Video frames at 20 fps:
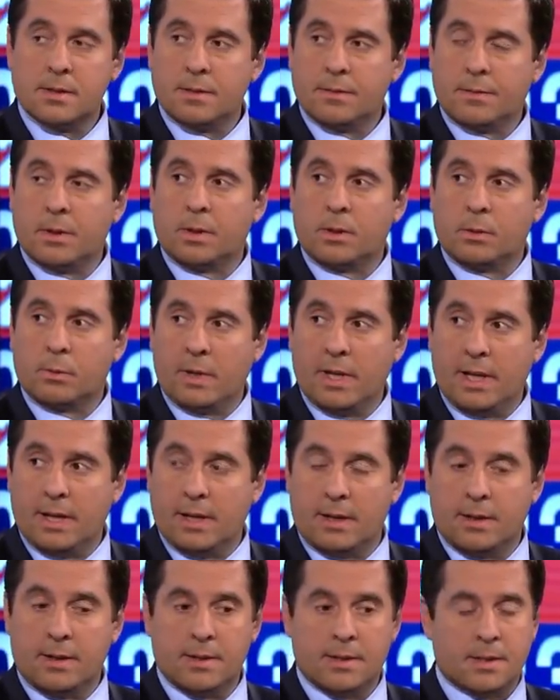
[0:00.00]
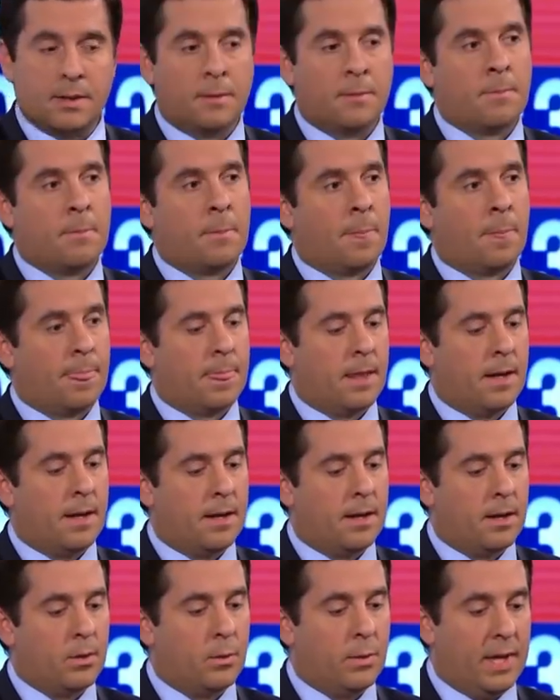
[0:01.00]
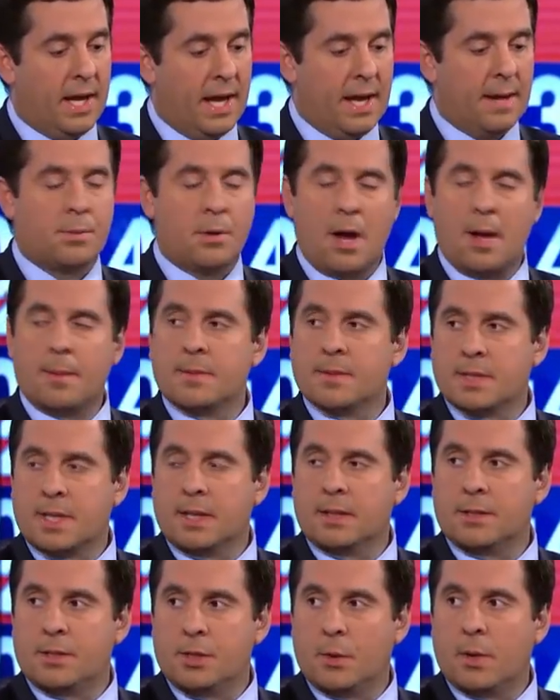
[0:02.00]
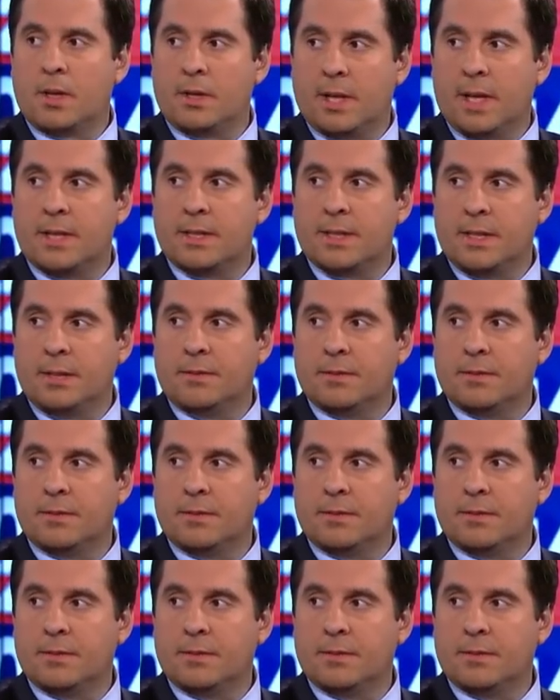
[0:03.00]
For 3 years, we had problems getting 218